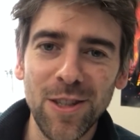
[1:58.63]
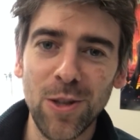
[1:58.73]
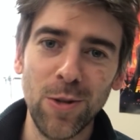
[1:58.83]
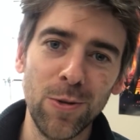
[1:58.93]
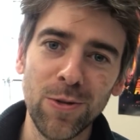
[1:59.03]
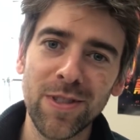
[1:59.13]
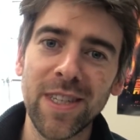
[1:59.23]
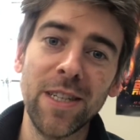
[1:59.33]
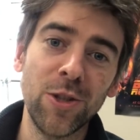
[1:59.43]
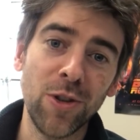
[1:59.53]
you
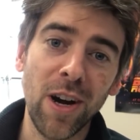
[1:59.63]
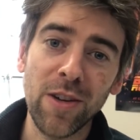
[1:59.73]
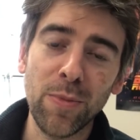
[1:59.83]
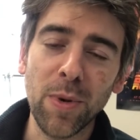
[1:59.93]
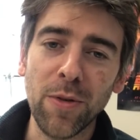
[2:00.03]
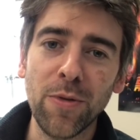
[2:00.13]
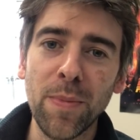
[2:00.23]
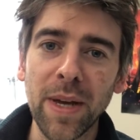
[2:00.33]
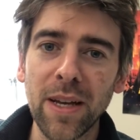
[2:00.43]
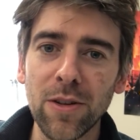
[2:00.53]
tend to drive, but for
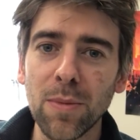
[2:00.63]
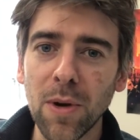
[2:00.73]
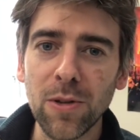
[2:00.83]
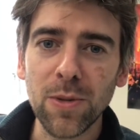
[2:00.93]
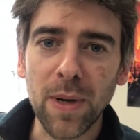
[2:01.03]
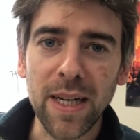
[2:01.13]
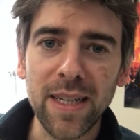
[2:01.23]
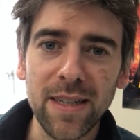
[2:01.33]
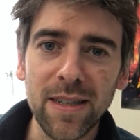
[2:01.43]
me on the motorway